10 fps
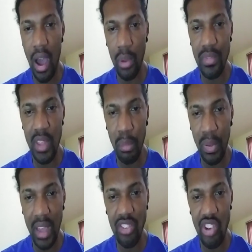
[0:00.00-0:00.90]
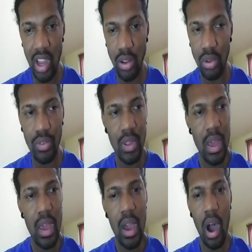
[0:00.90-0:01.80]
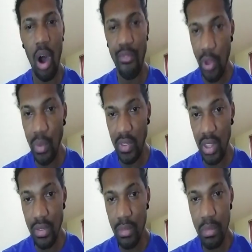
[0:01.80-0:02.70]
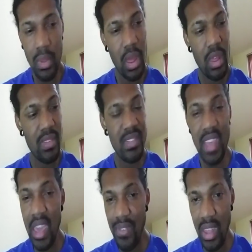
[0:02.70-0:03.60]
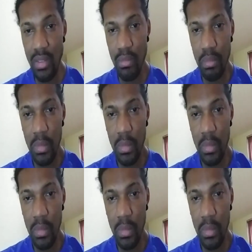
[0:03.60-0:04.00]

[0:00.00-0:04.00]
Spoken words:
simplex channels frequencies. Save it.